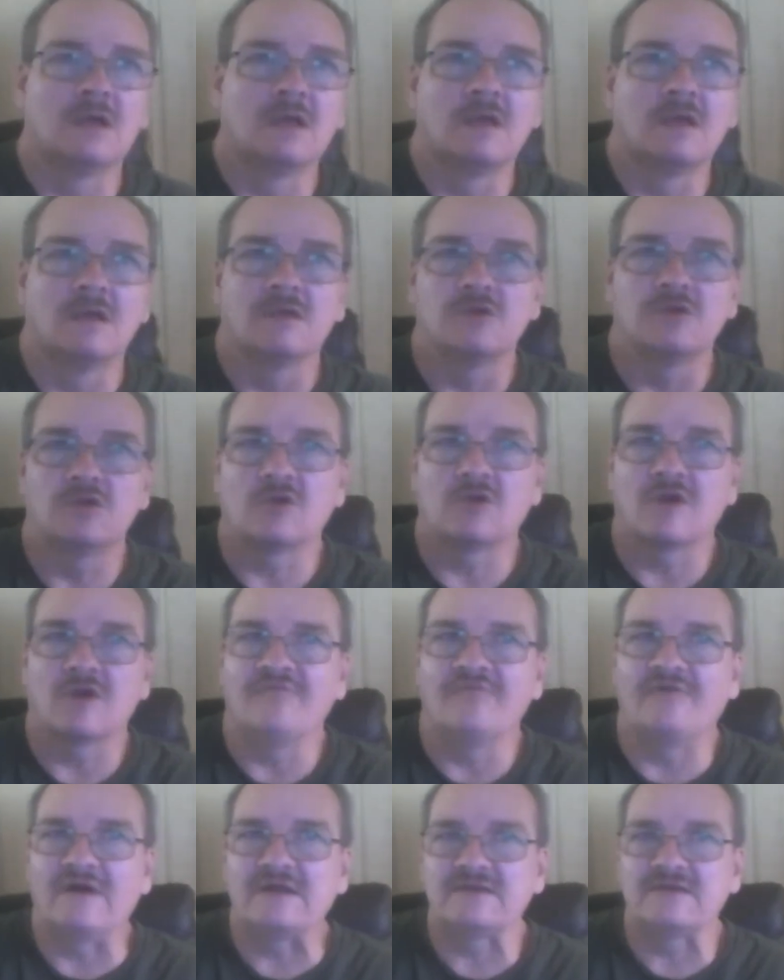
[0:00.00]
you go
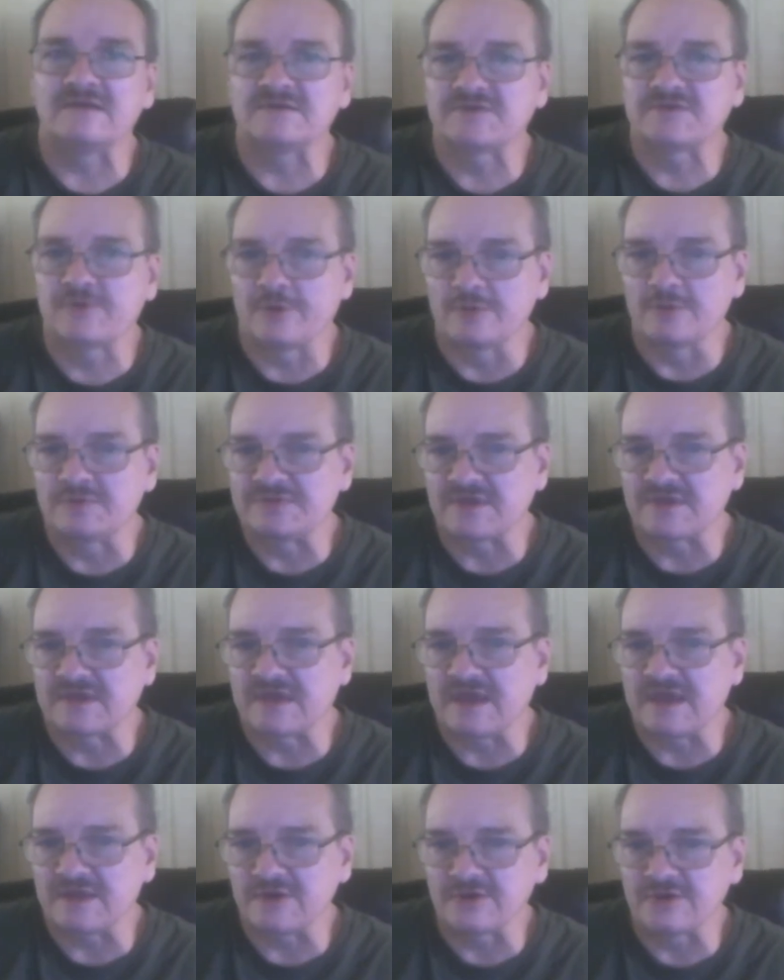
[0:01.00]
find these groups that
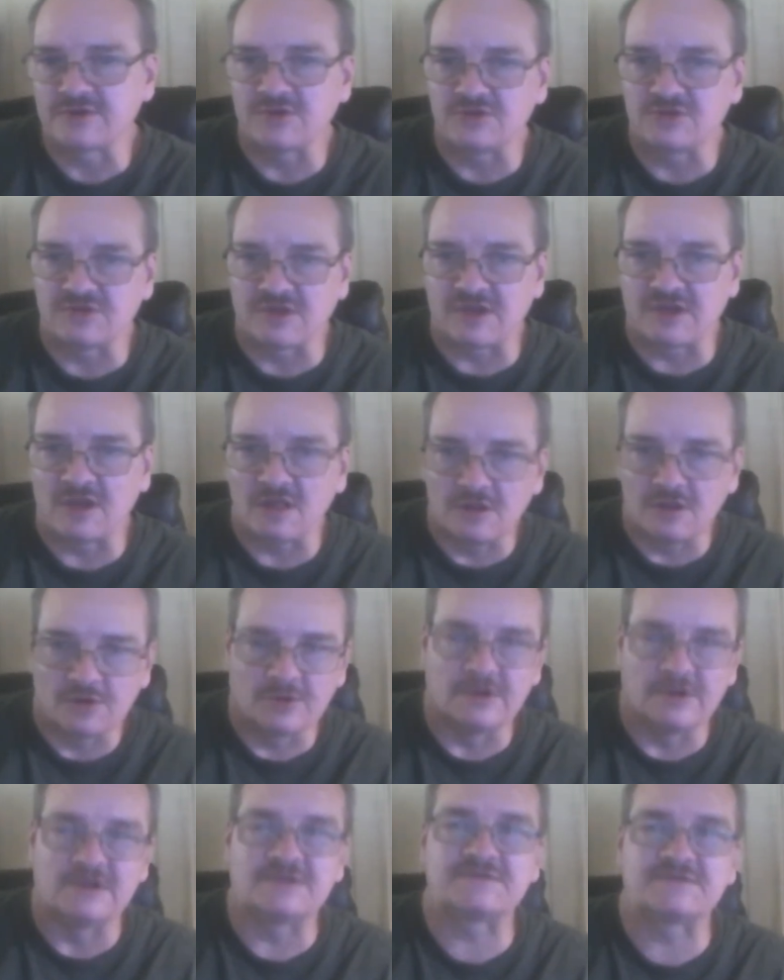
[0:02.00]
cater to the
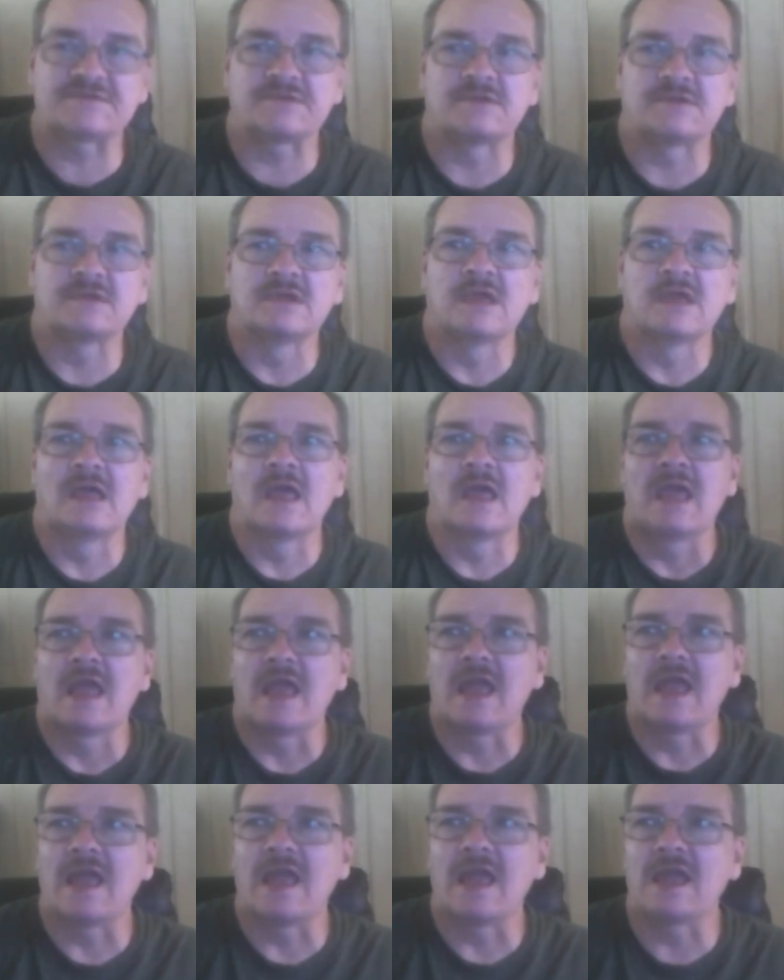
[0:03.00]
colorist,
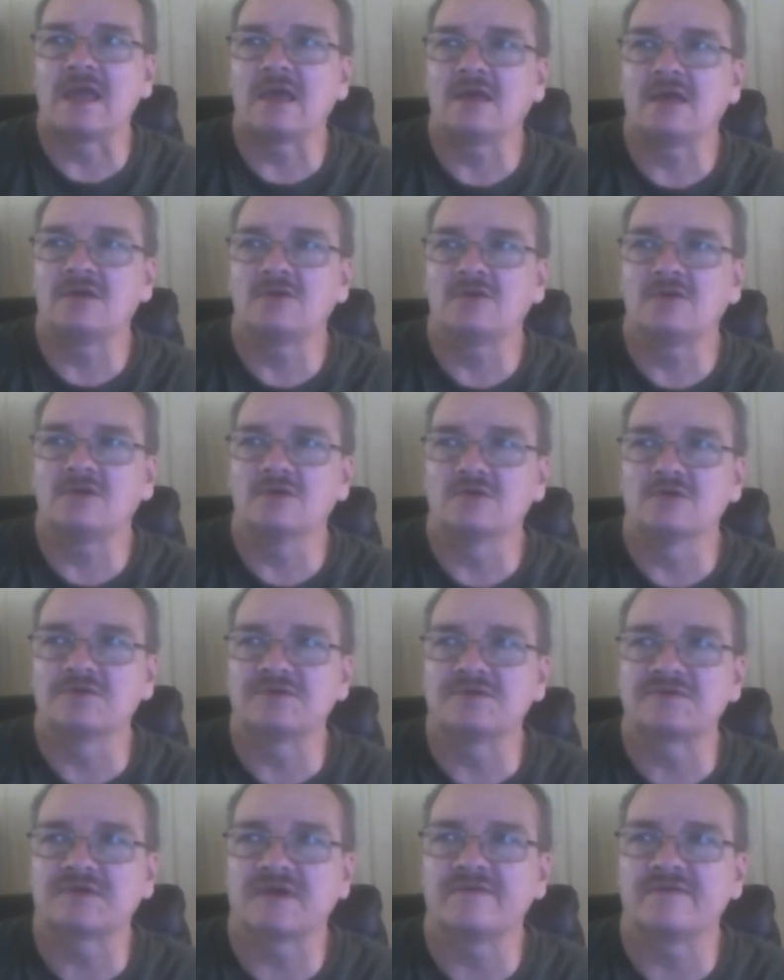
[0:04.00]
and you'll
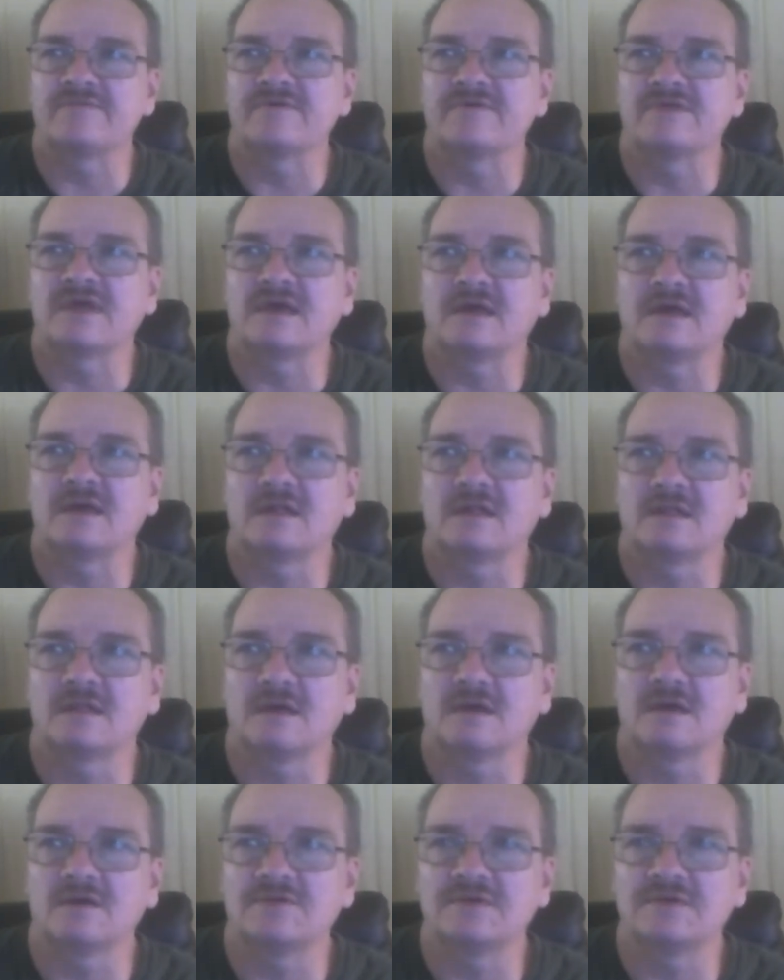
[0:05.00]
discover that a
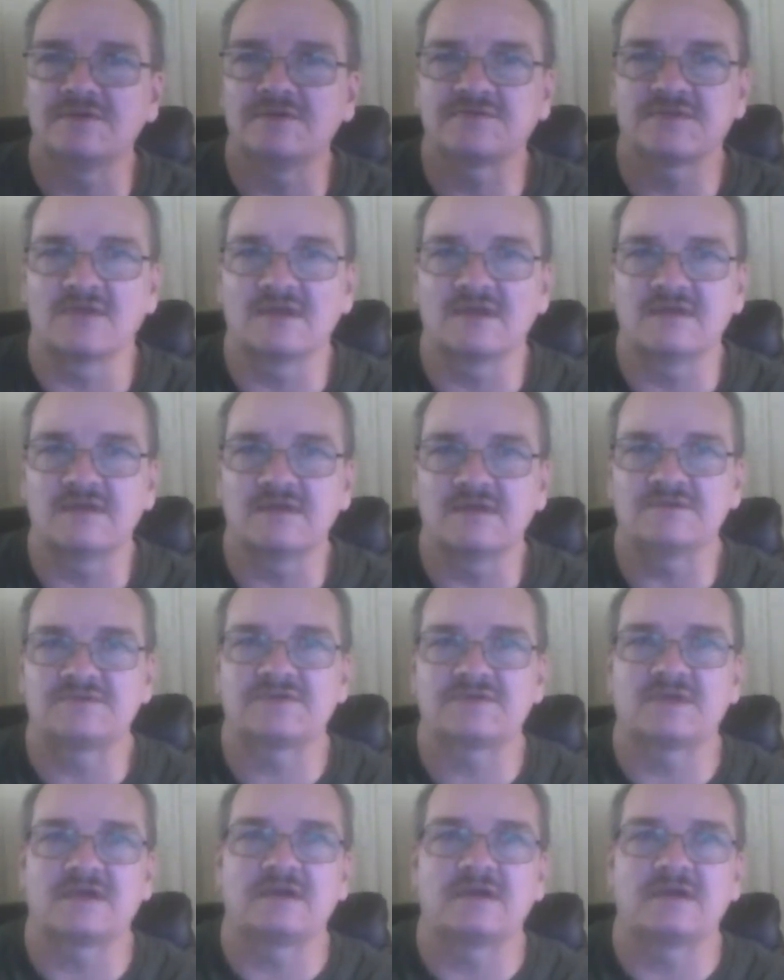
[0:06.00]
lot of these ladies,